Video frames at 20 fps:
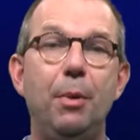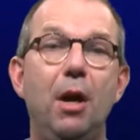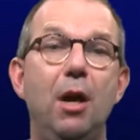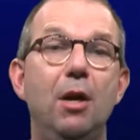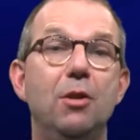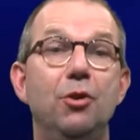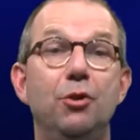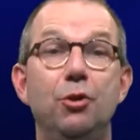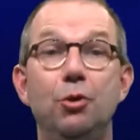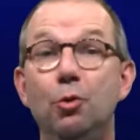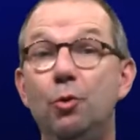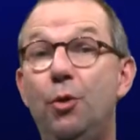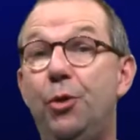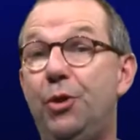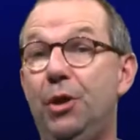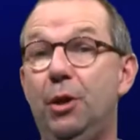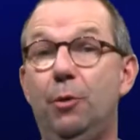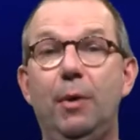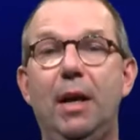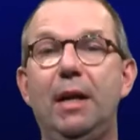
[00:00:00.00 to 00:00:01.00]
a new
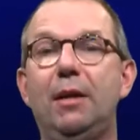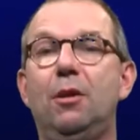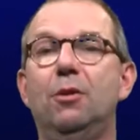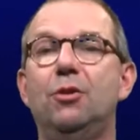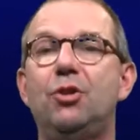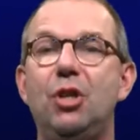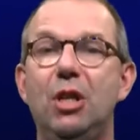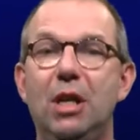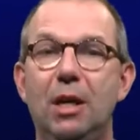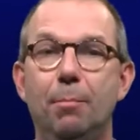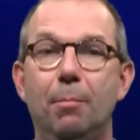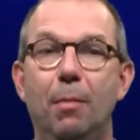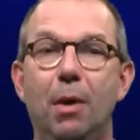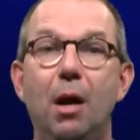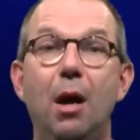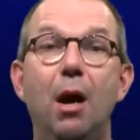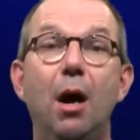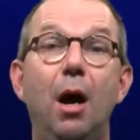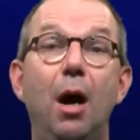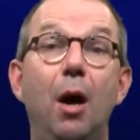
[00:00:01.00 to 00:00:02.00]
theoretical scheme.
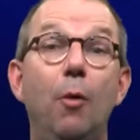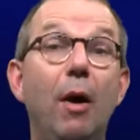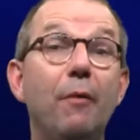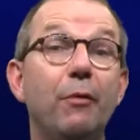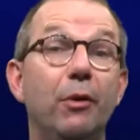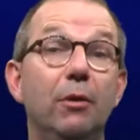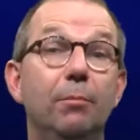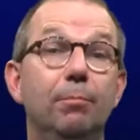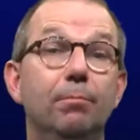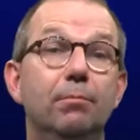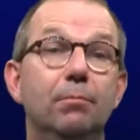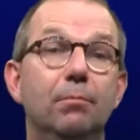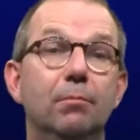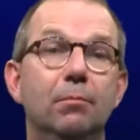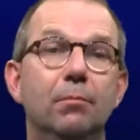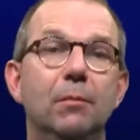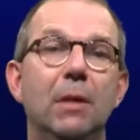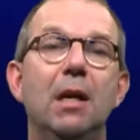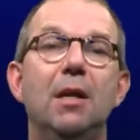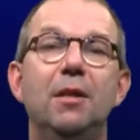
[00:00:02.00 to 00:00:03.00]
However,
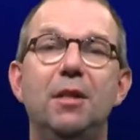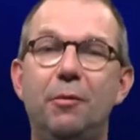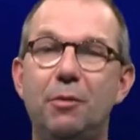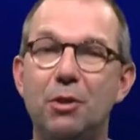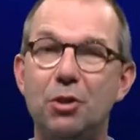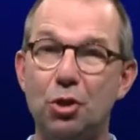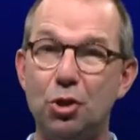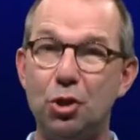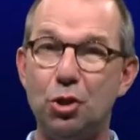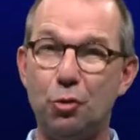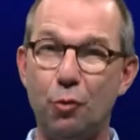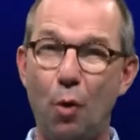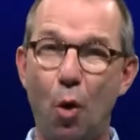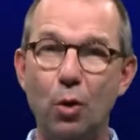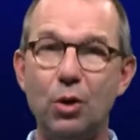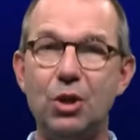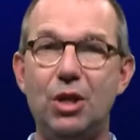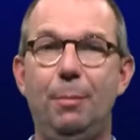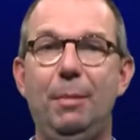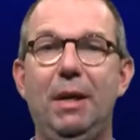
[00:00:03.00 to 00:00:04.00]
there is a strong
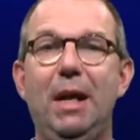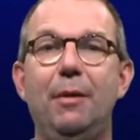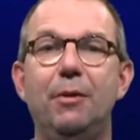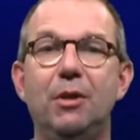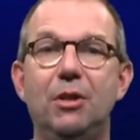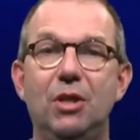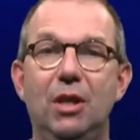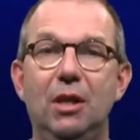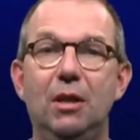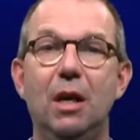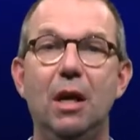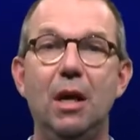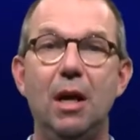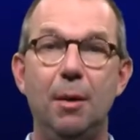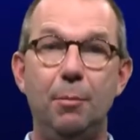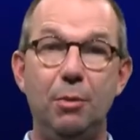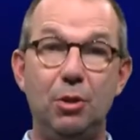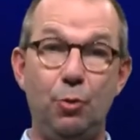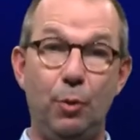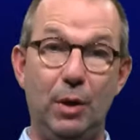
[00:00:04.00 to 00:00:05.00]
similarity
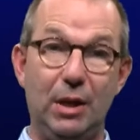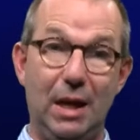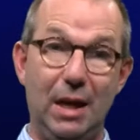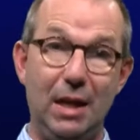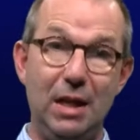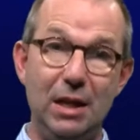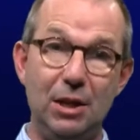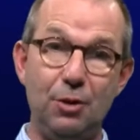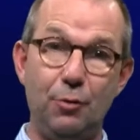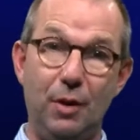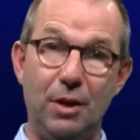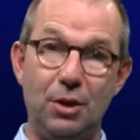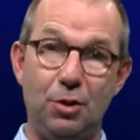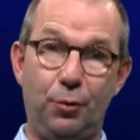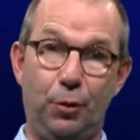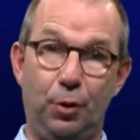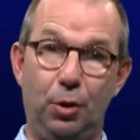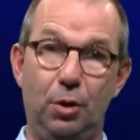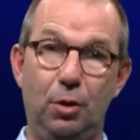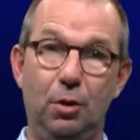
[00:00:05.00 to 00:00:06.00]
between heat
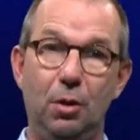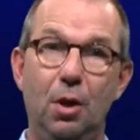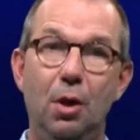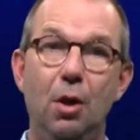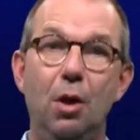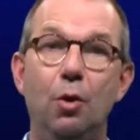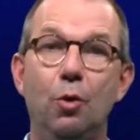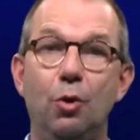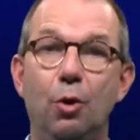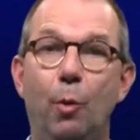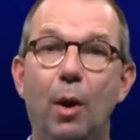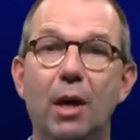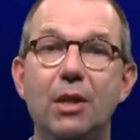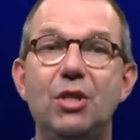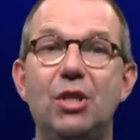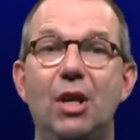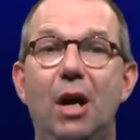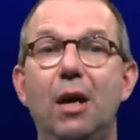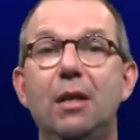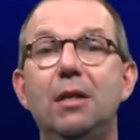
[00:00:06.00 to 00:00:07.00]
transfer on the one
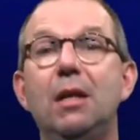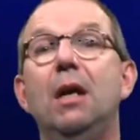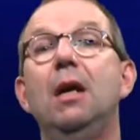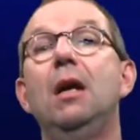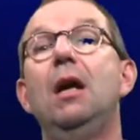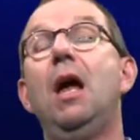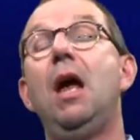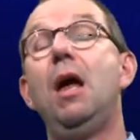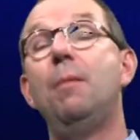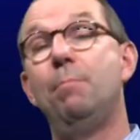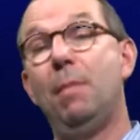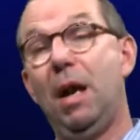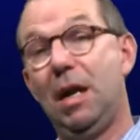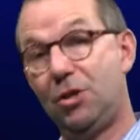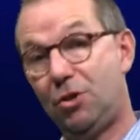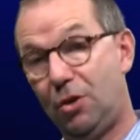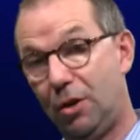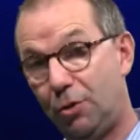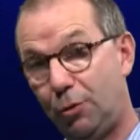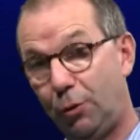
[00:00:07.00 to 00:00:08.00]
side and mass
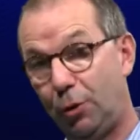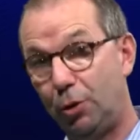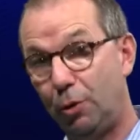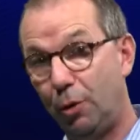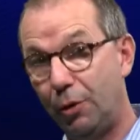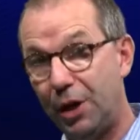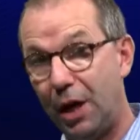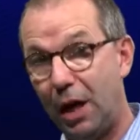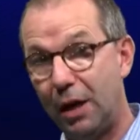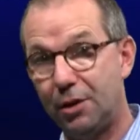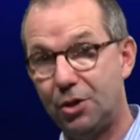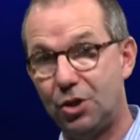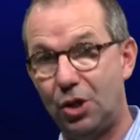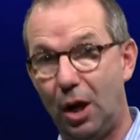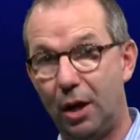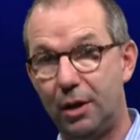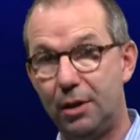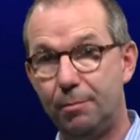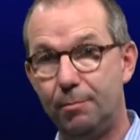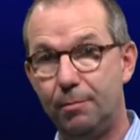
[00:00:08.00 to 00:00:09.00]
transfer on the other
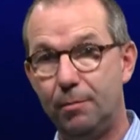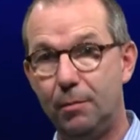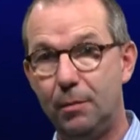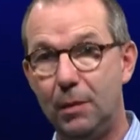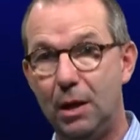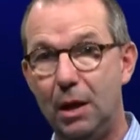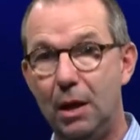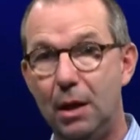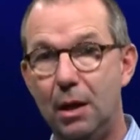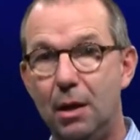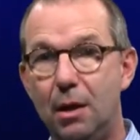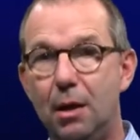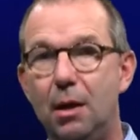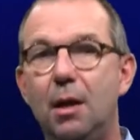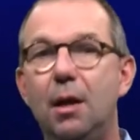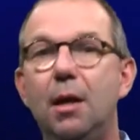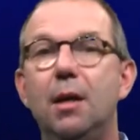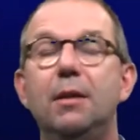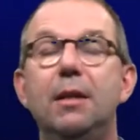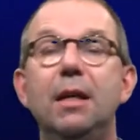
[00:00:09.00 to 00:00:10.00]
side.
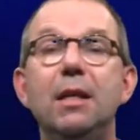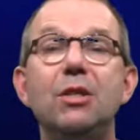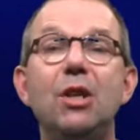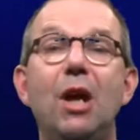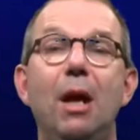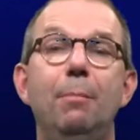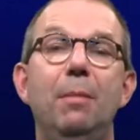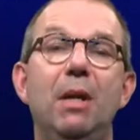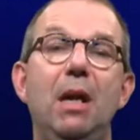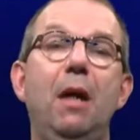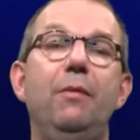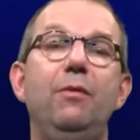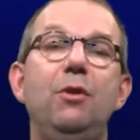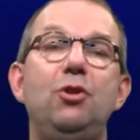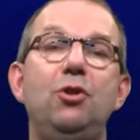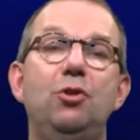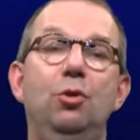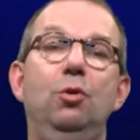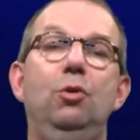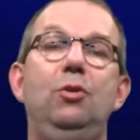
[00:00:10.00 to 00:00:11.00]
This can be
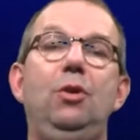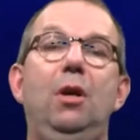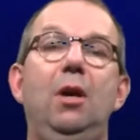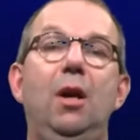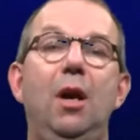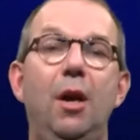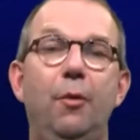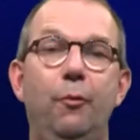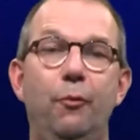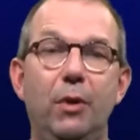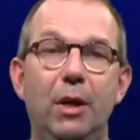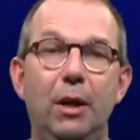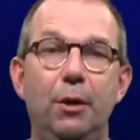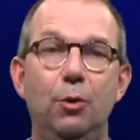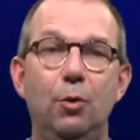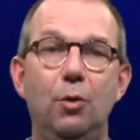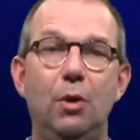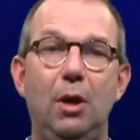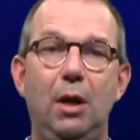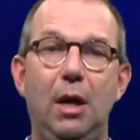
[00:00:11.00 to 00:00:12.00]
understood if we
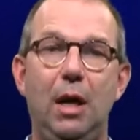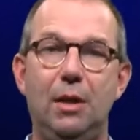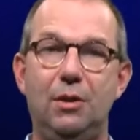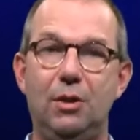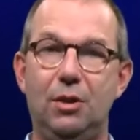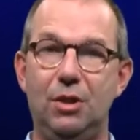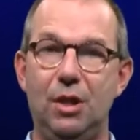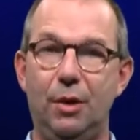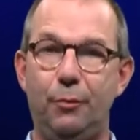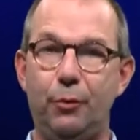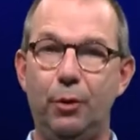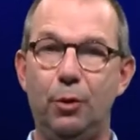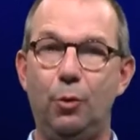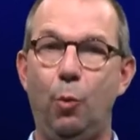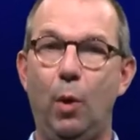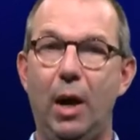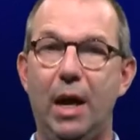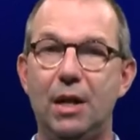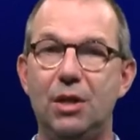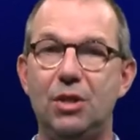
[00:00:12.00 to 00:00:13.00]
look at the different
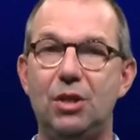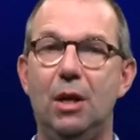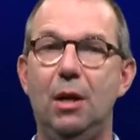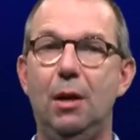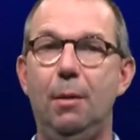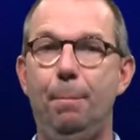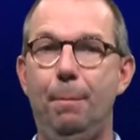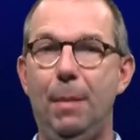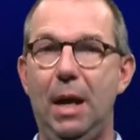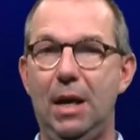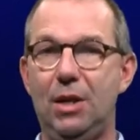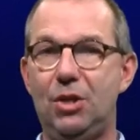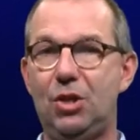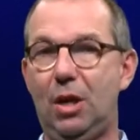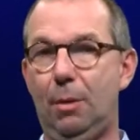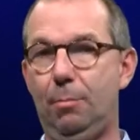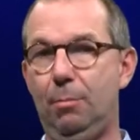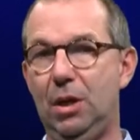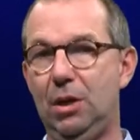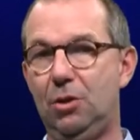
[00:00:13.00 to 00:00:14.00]
ways mass
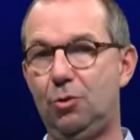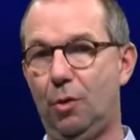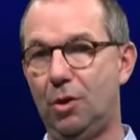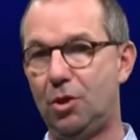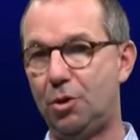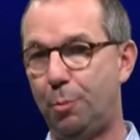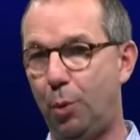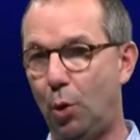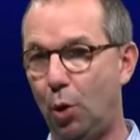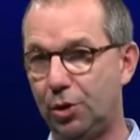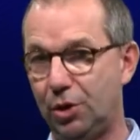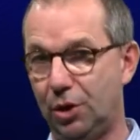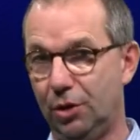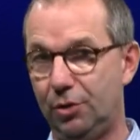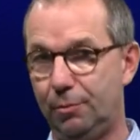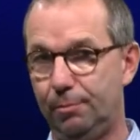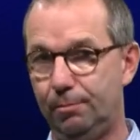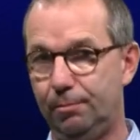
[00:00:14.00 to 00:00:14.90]
can be transported.